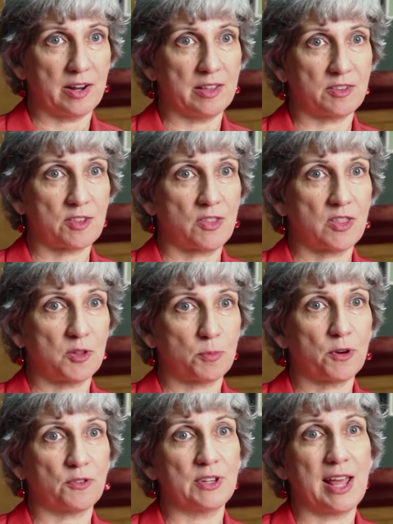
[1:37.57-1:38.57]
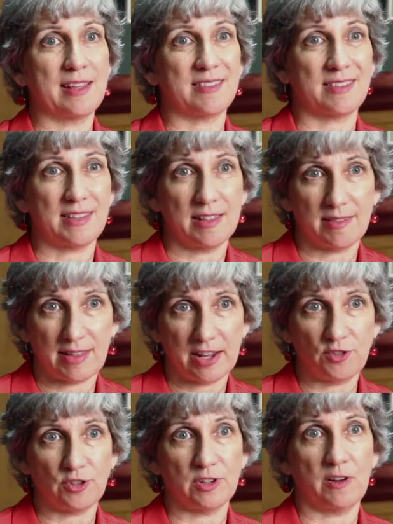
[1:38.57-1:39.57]
is so that the person has a
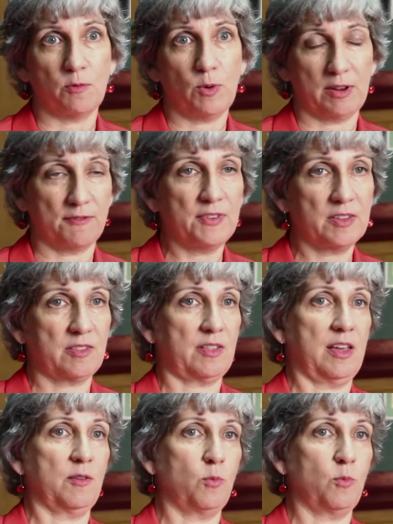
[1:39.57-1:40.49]
sensation of what it feels like